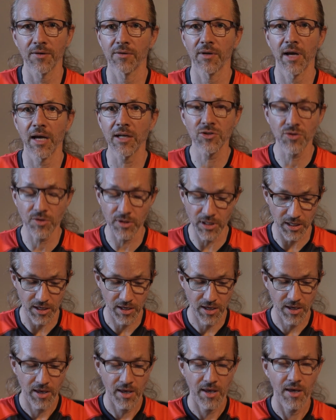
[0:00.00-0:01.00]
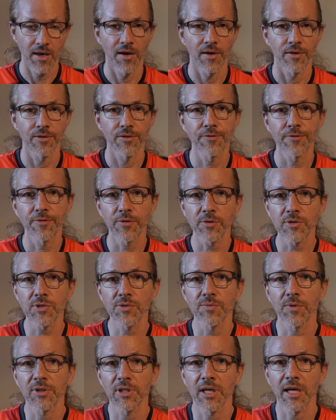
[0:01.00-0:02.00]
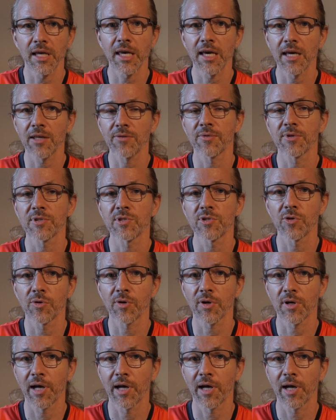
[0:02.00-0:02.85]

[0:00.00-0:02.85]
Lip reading: actually the first one I had was the